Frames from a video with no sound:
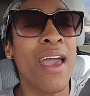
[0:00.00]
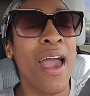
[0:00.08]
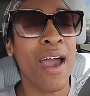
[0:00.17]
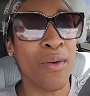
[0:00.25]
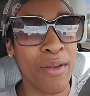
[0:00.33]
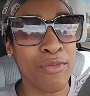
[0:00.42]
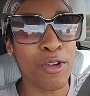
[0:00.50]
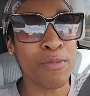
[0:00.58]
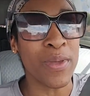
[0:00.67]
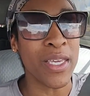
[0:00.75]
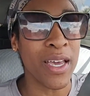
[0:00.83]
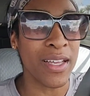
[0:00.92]
However,
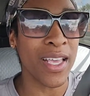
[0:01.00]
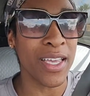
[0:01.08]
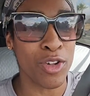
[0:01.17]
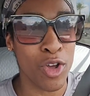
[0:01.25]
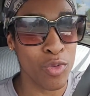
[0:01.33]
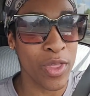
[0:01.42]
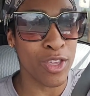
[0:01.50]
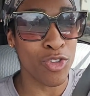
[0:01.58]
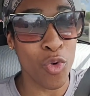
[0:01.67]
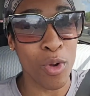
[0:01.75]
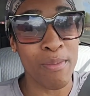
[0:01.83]
because I know that your